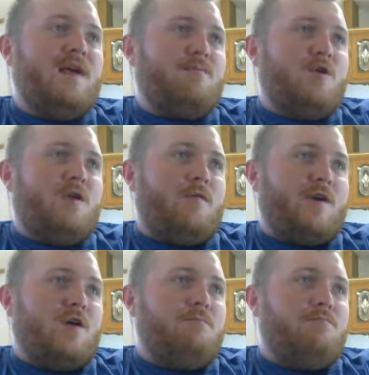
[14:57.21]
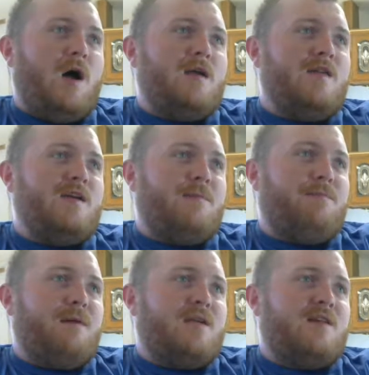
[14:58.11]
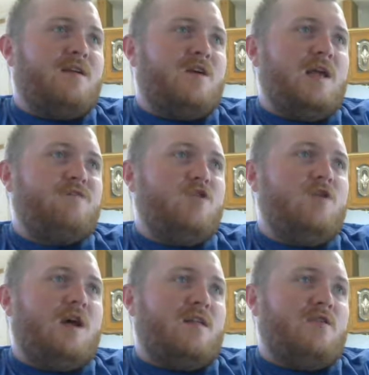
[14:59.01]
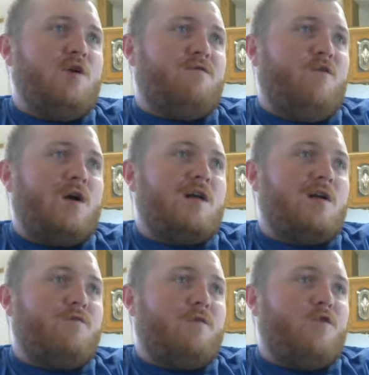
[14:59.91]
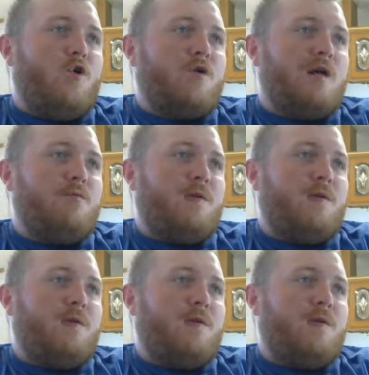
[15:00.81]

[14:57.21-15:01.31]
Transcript: I'm Piercy. Have a good morning, a good afternoon, good afternoon. I'll see you at 4 o'clock, 4, 4 o'clock. We're